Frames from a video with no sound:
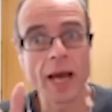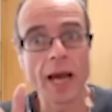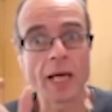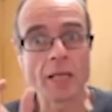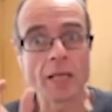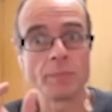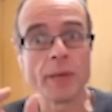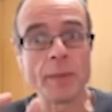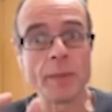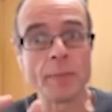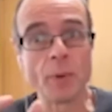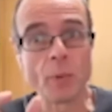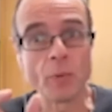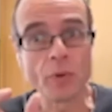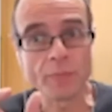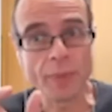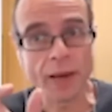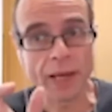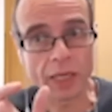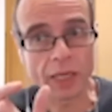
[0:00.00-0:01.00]
and people
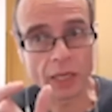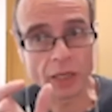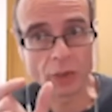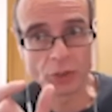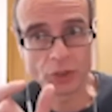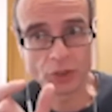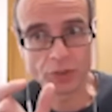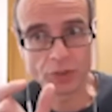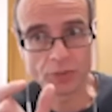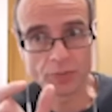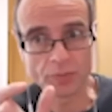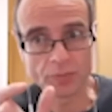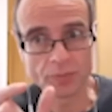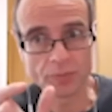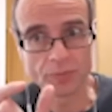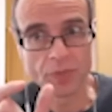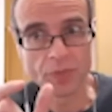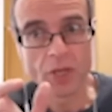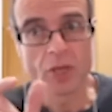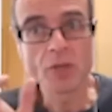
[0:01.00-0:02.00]
with malocclusion.
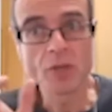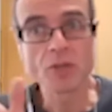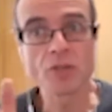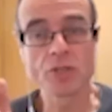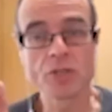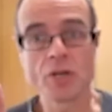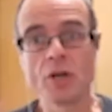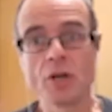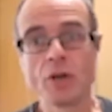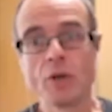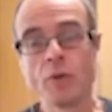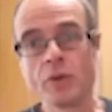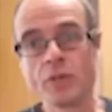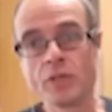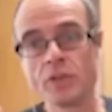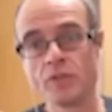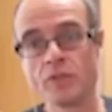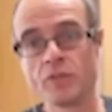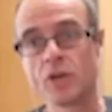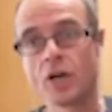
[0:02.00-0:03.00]
So yep.
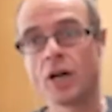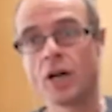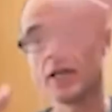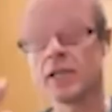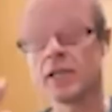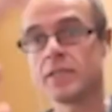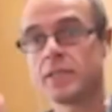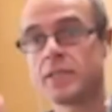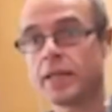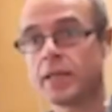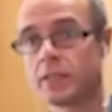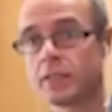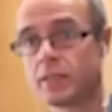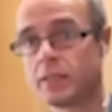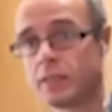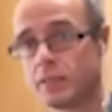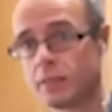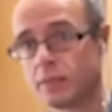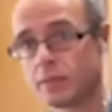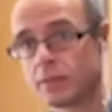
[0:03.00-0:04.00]
you've got
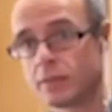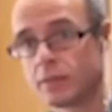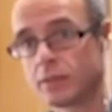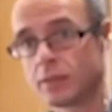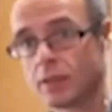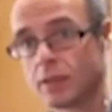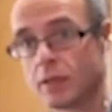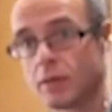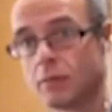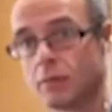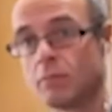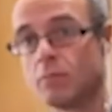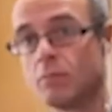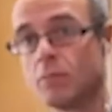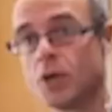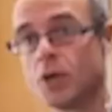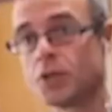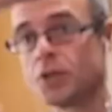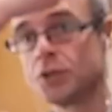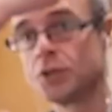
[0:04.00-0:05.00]
ideal,
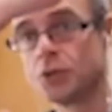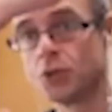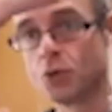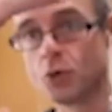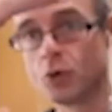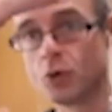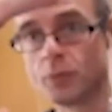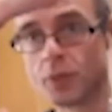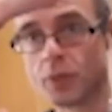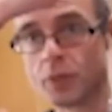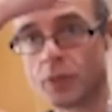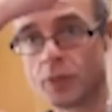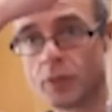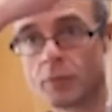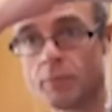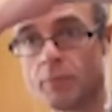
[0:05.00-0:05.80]
modern mm-hmm. normal,